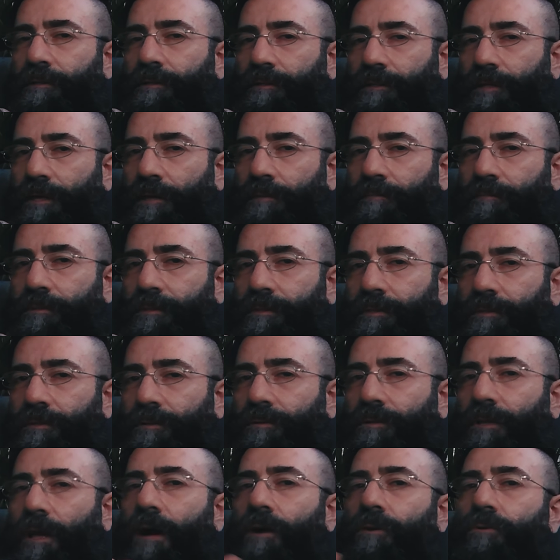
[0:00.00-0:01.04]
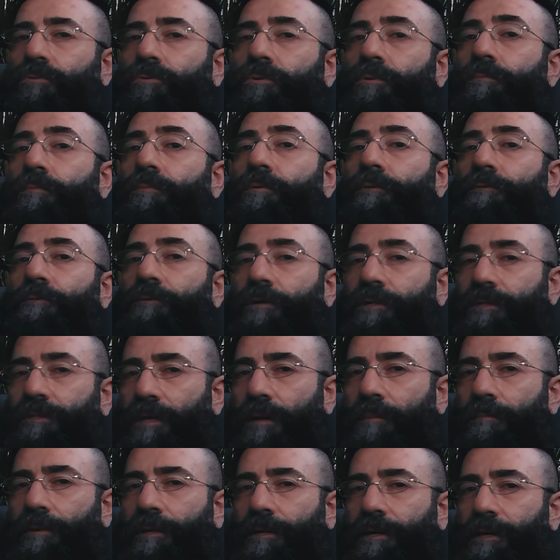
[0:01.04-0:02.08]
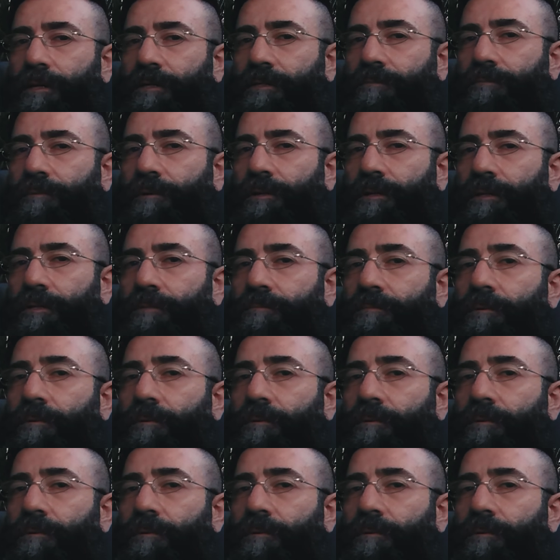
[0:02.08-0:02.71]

tips on how to improve your sampling experience,